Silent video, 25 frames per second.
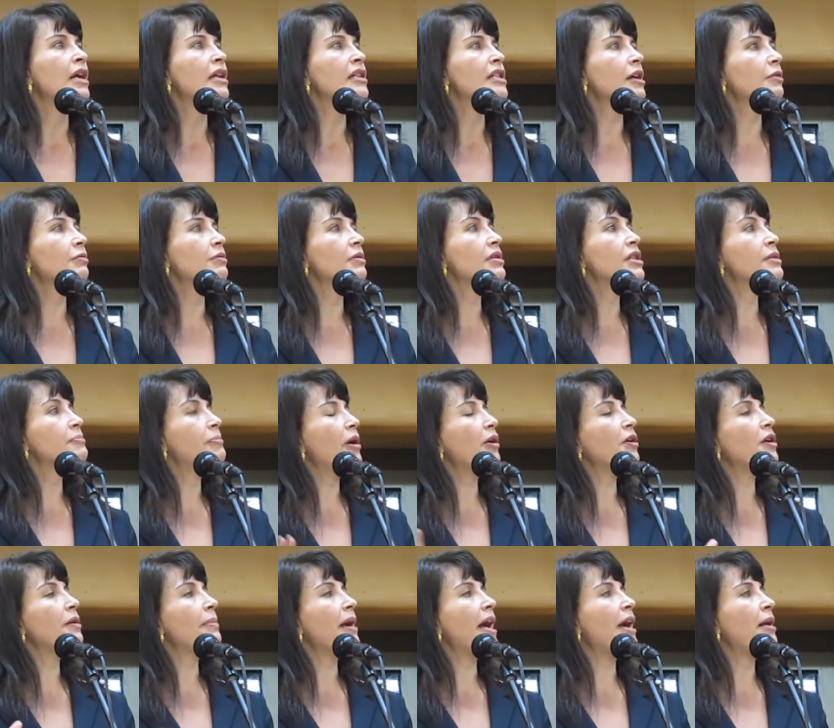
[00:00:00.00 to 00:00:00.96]
So I
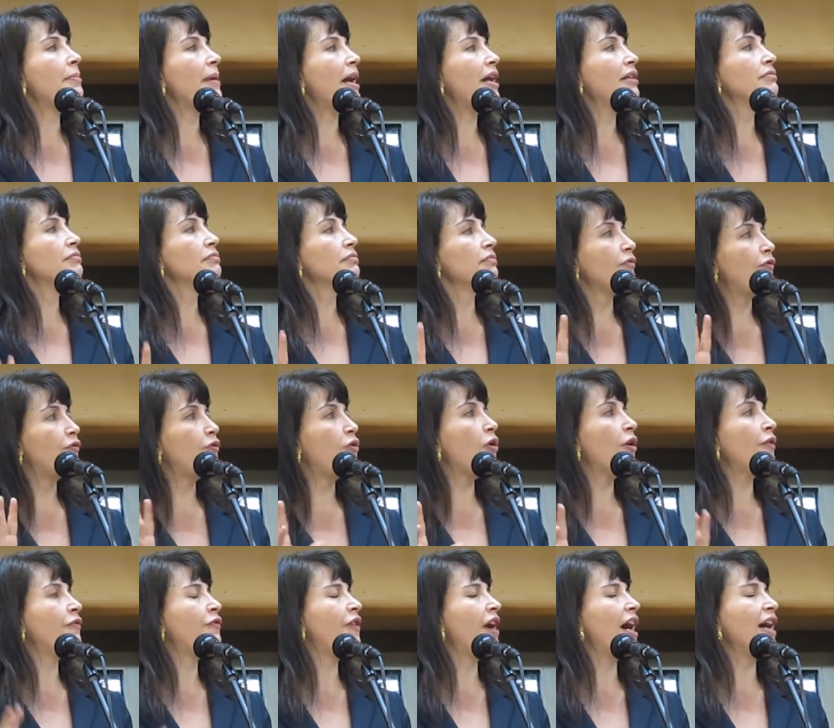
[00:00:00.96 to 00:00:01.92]
spoke about about
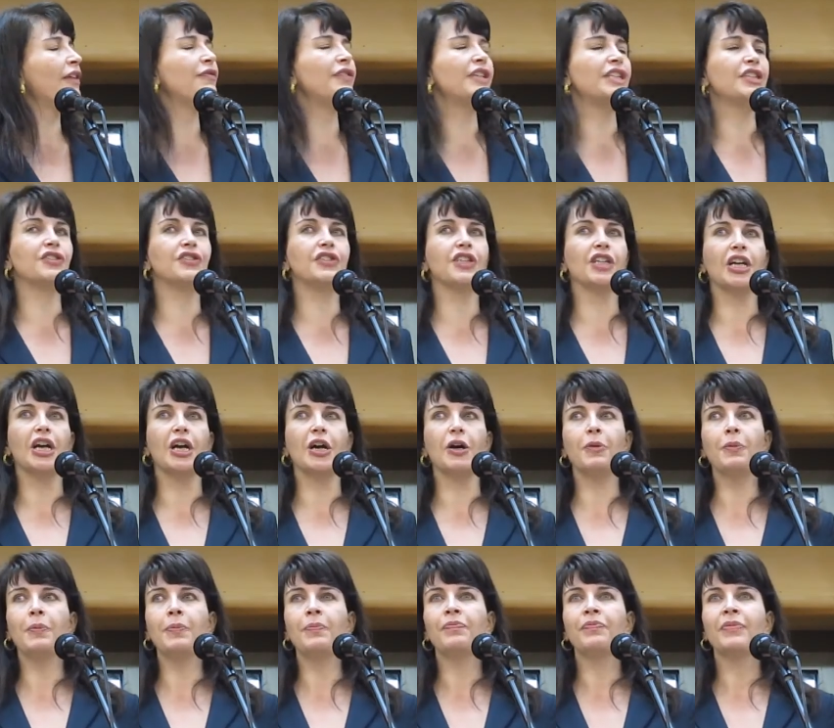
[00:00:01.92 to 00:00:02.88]
four or five years
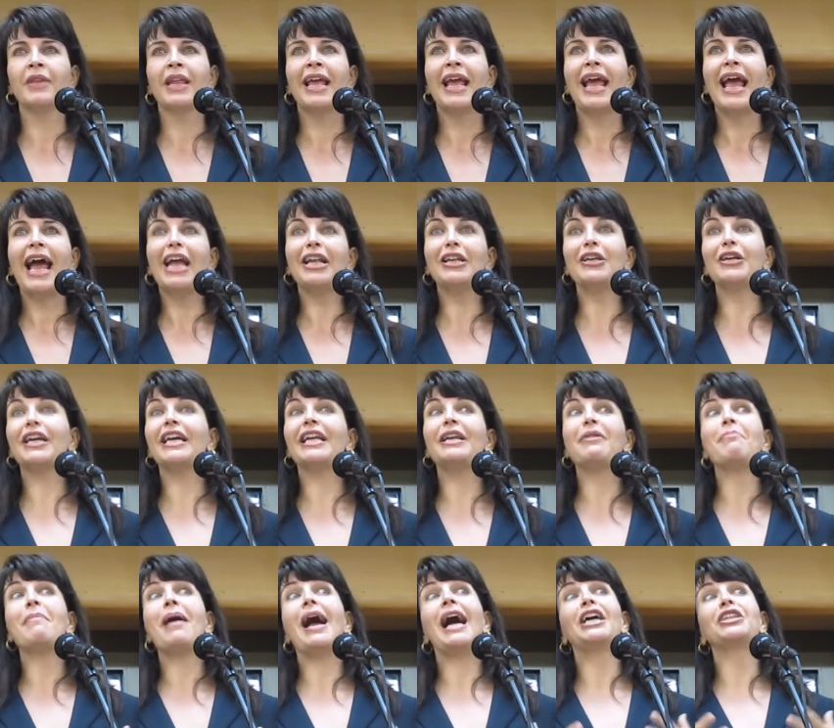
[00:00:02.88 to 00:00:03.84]
ago. And you can
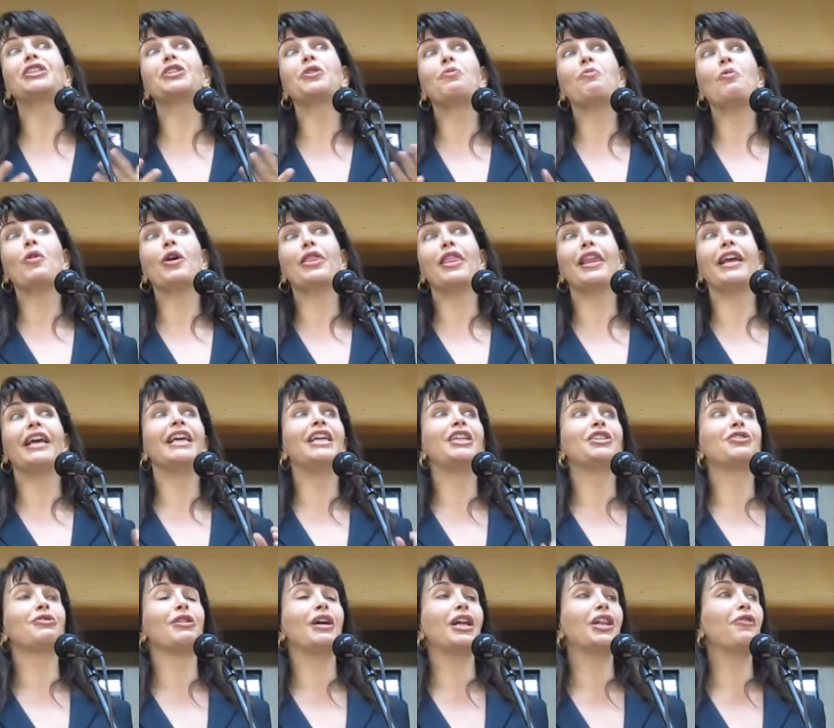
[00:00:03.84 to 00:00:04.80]
imagine what the
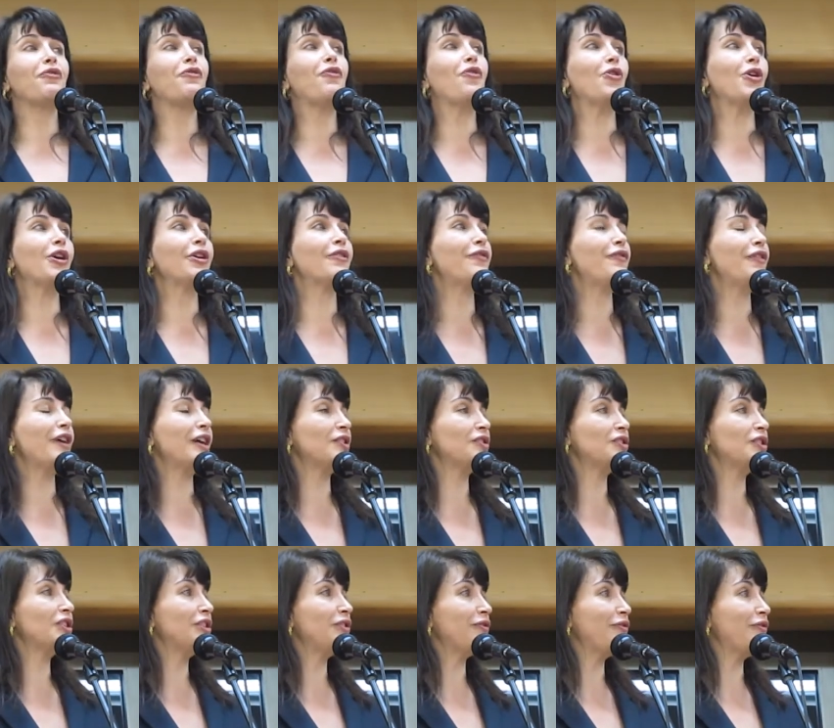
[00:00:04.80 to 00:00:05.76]
Israeli Foreign
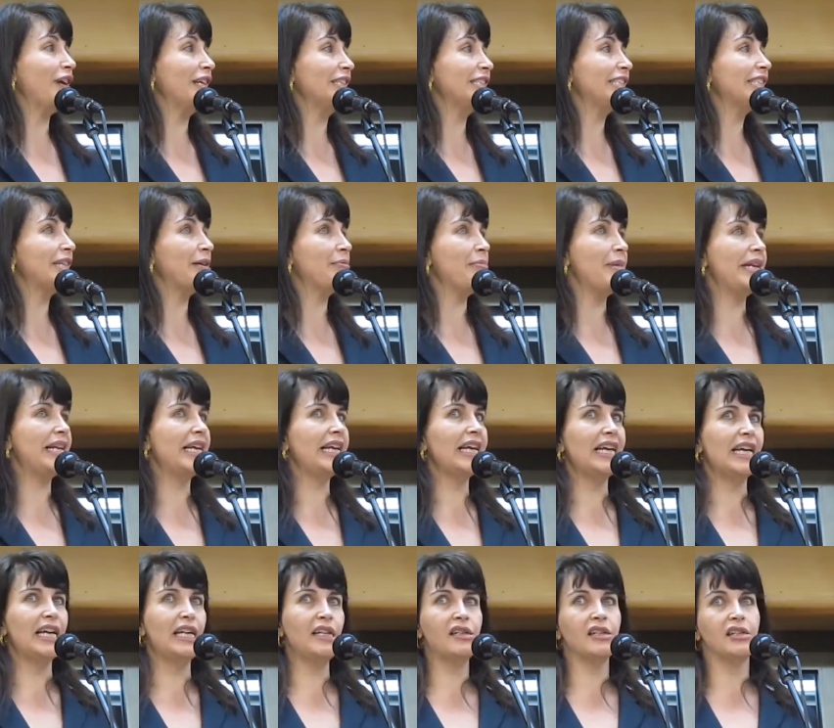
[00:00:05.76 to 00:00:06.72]
Affairs and Defense
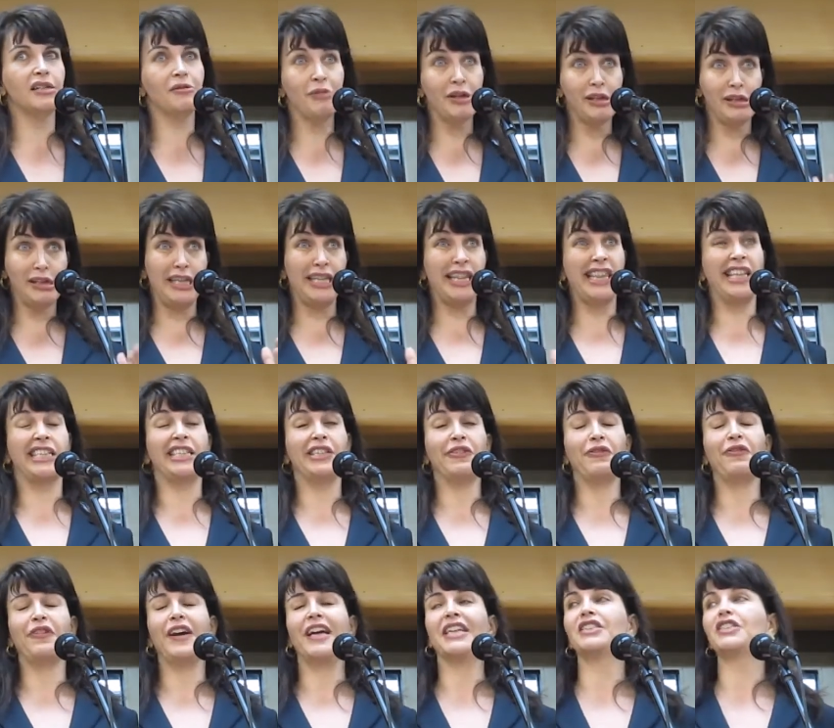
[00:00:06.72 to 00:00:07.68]
Committee is. It's mostly the
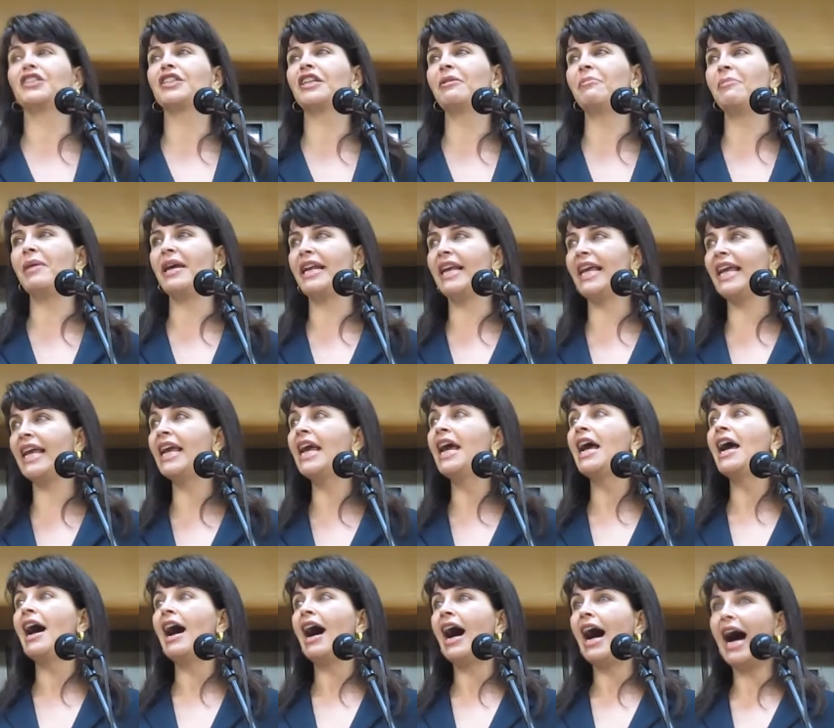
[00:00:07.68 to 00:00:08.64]
Defense Committee,
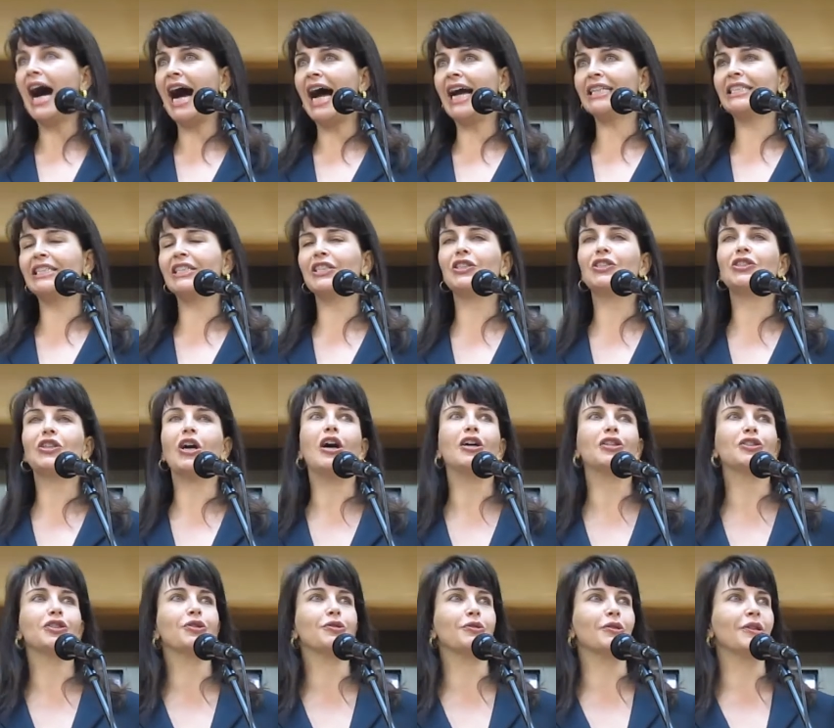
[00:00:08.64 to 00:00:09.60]
high
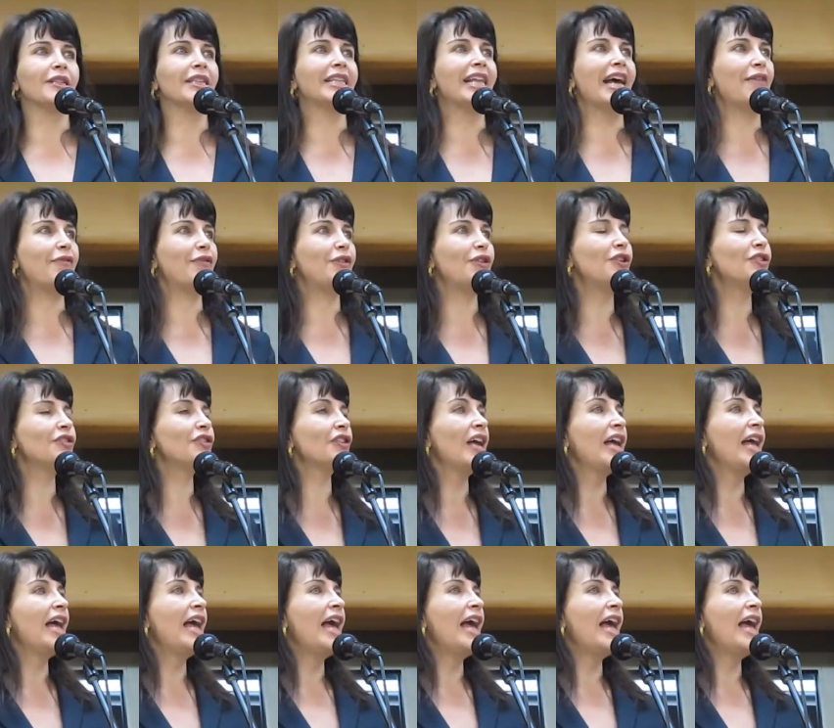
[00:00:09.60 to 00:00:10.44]
testosterone levels.